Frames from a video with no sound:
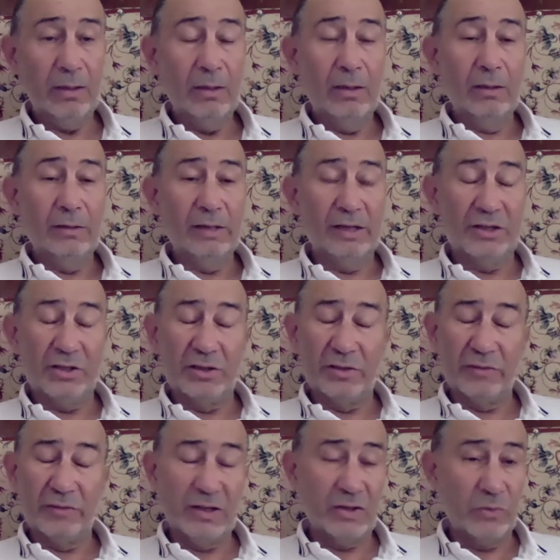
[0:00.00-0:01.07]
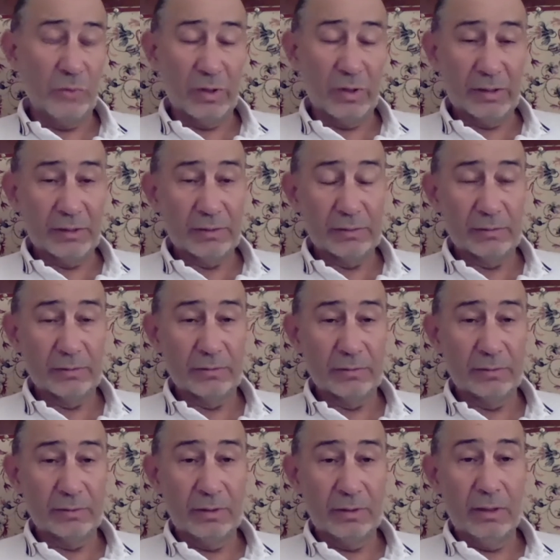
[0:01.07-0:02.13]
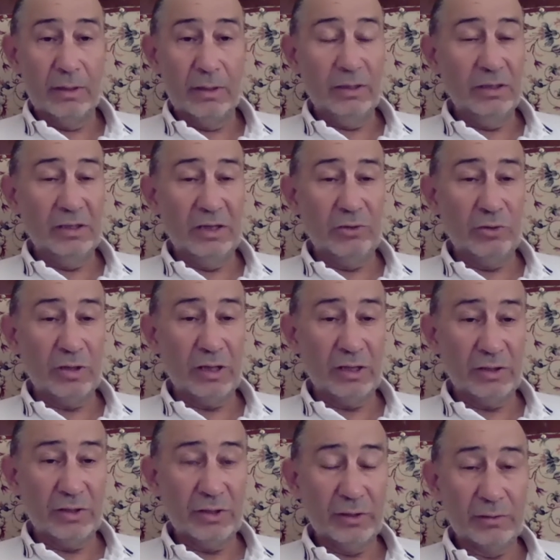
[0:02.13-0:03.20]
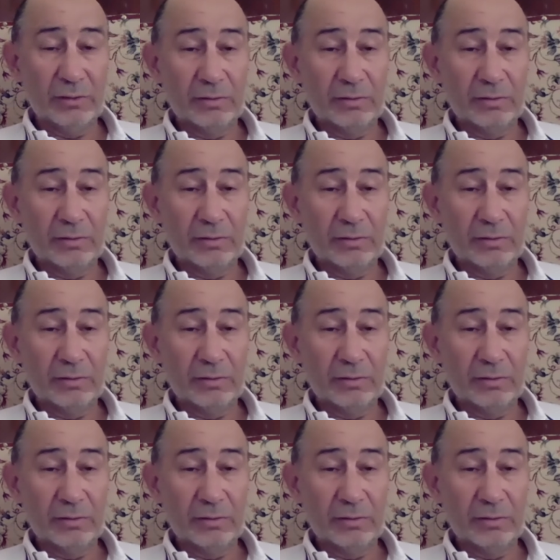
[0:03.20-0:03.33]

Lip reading: 1921, in our country,